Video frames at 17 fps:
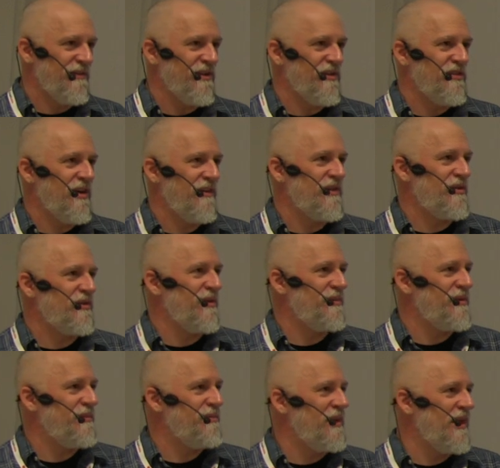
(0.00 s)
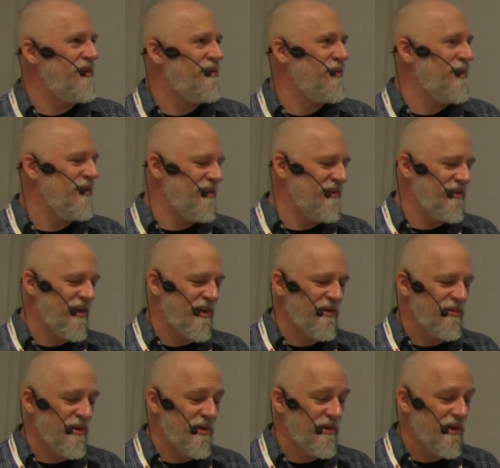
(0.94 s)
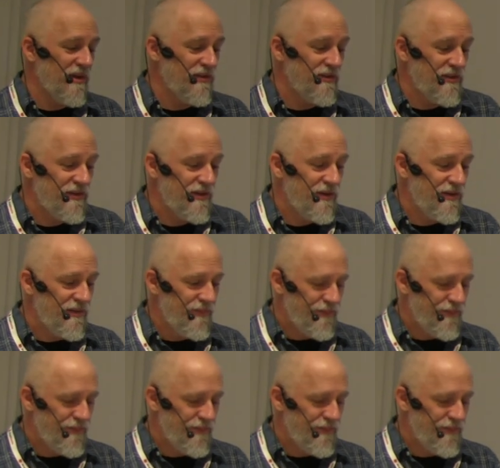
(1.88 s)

have the JavaScript applied to it, and the second one does.